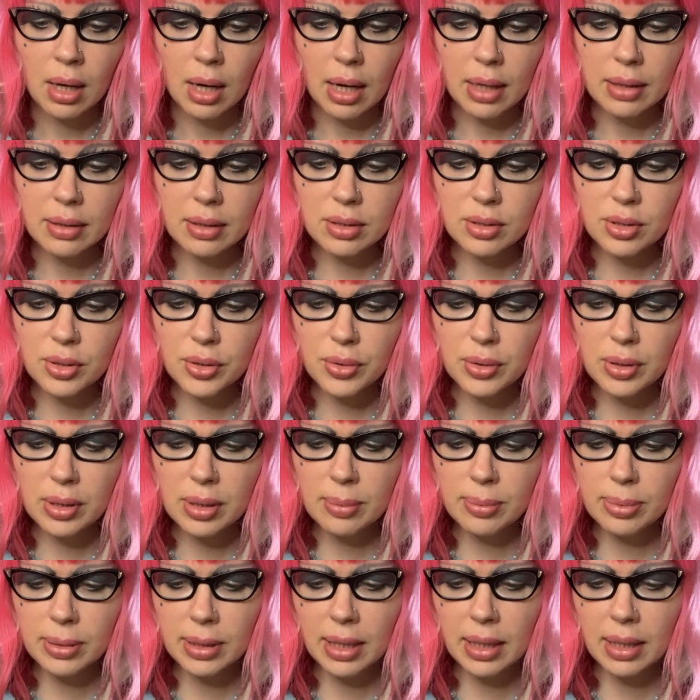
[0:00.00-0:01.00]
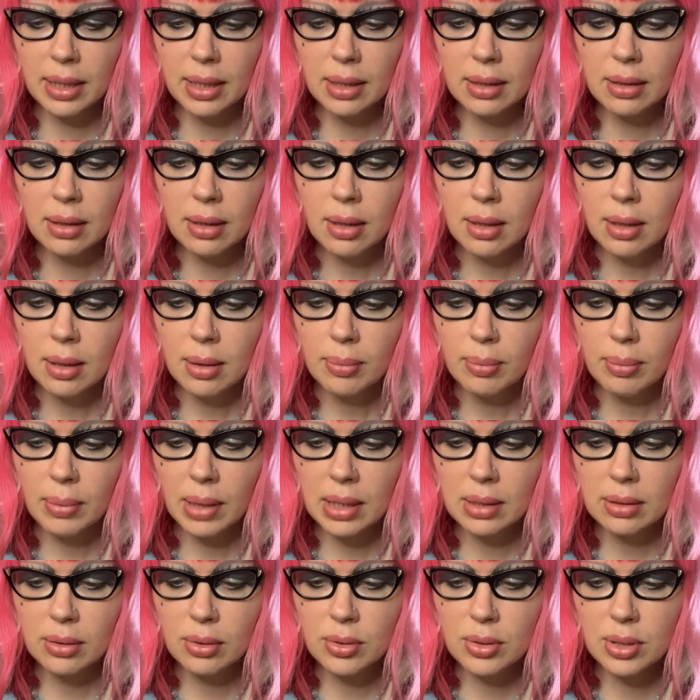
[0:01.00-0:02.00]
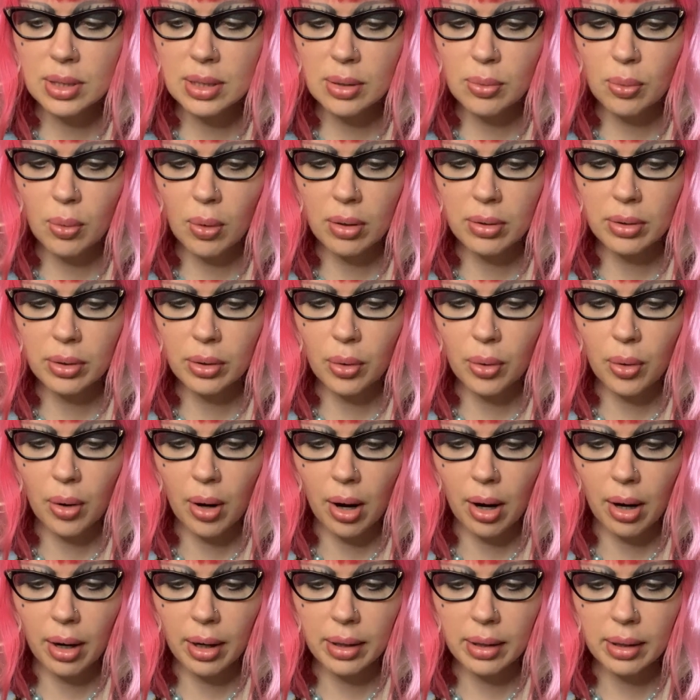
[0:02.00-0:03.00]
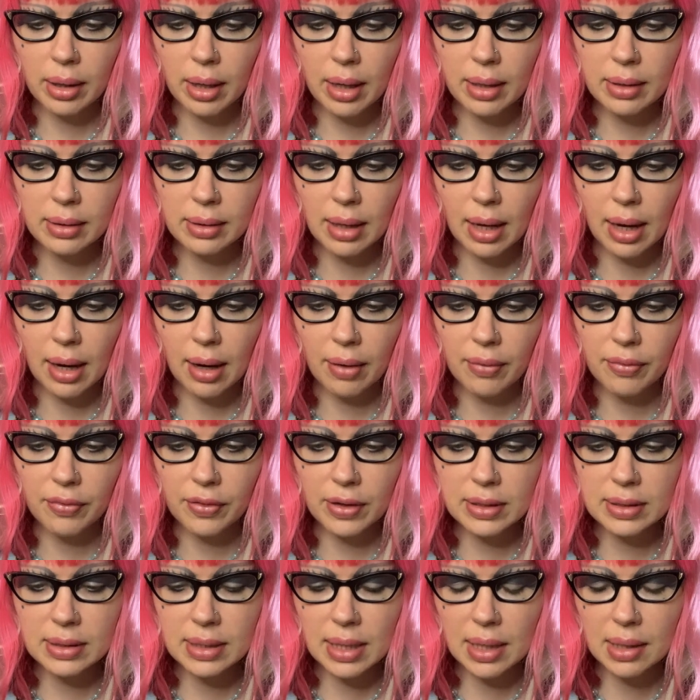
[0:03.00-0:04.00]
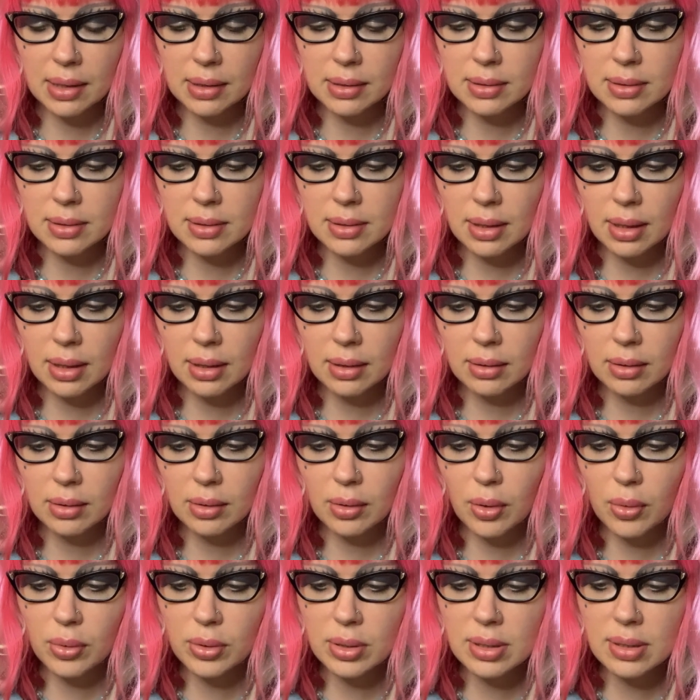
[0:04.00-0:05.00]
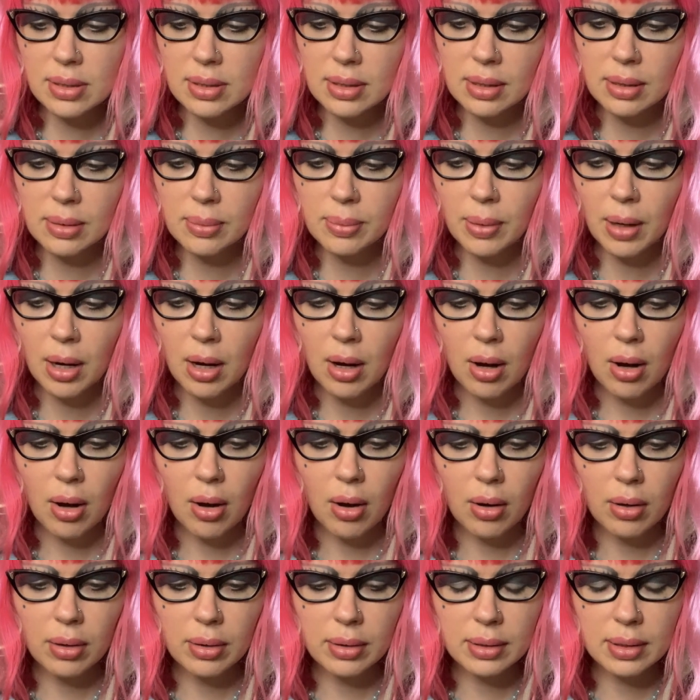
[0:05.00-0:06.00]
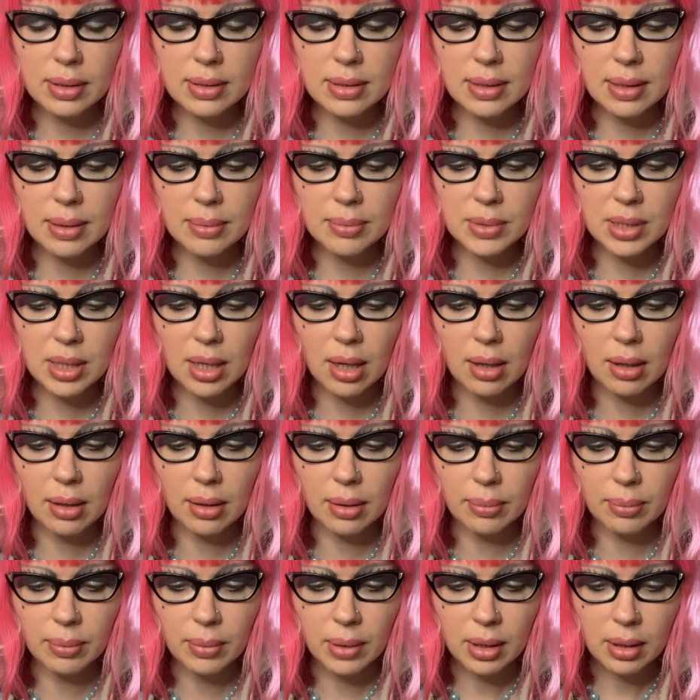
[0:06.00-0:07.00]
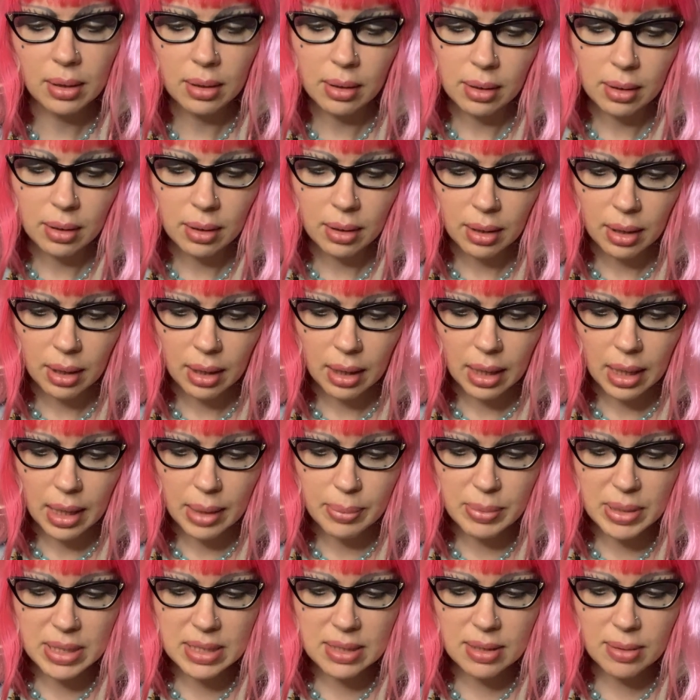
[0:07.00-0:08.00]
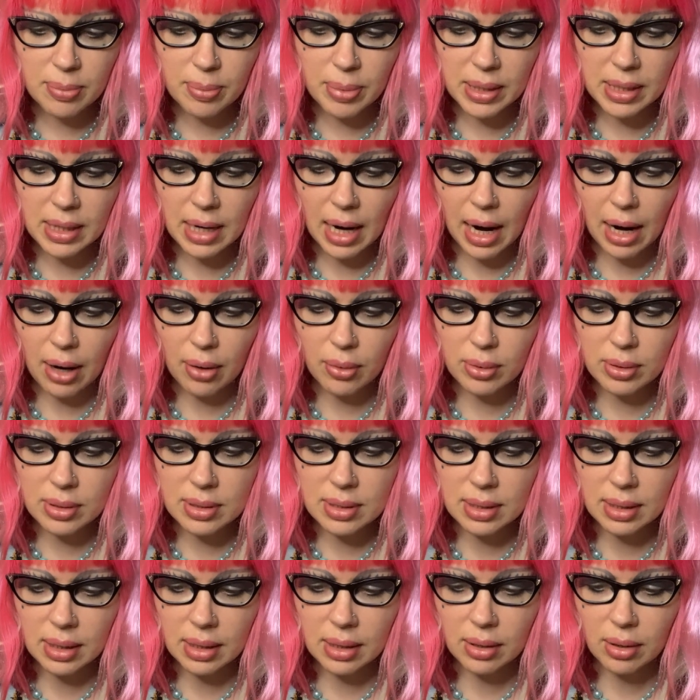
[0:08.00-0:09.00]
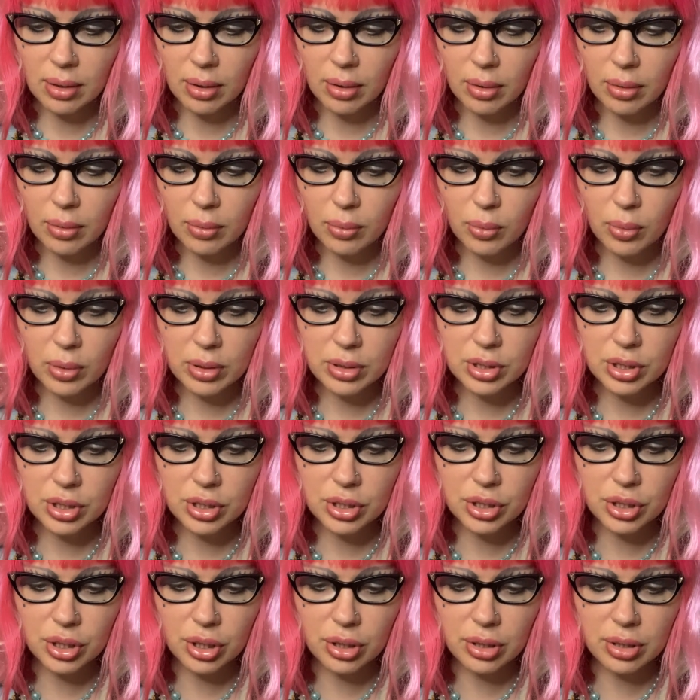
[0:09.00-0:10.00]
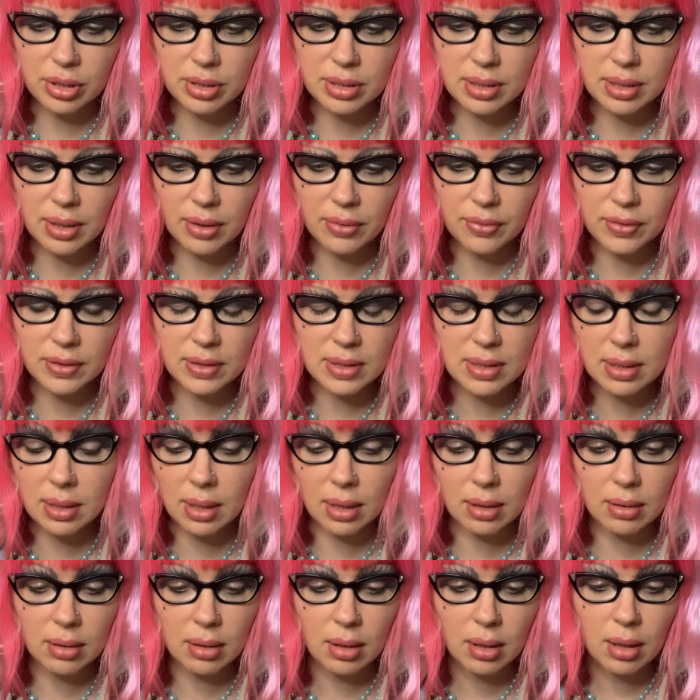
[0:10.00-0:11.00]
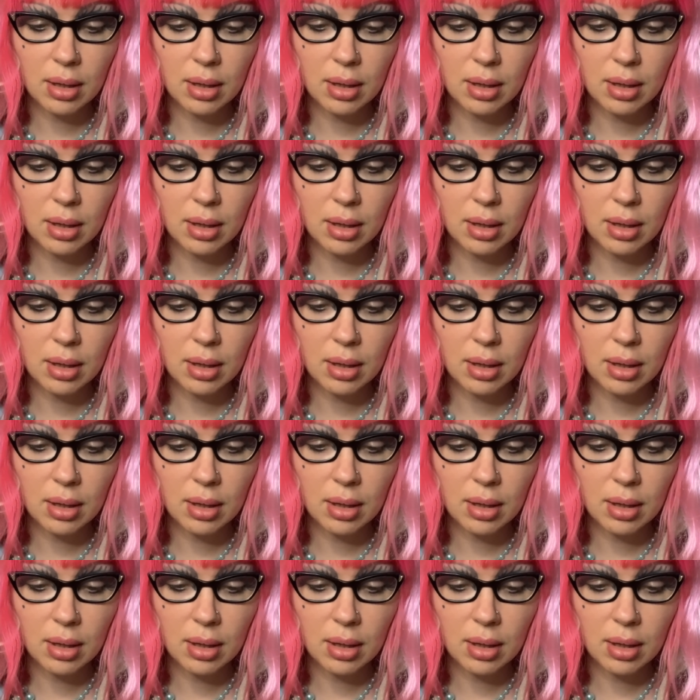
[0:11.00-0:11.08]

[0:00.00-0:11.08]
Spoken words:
And the tune he played made Lucy want to cry and laugh and dance and go to sleep all at the same time. It must have been hours later when she shook herself and said,